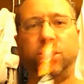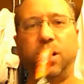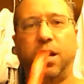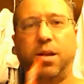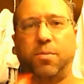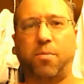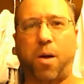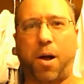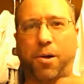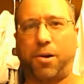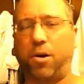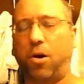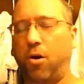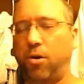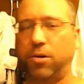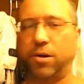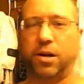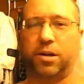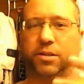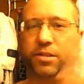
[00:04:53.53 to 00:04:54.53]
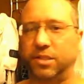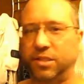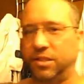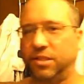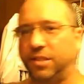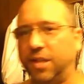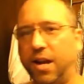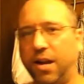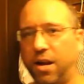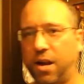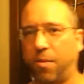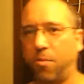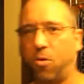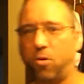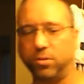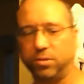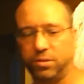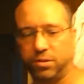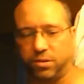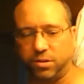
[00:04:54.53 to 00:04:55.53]
Heart, I can't take any
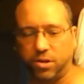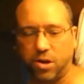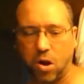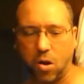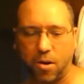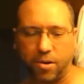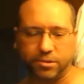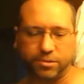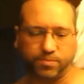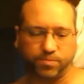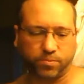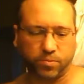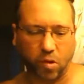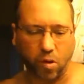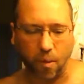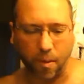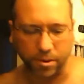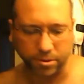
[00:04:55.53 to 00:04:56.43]
more of this, you know. I'm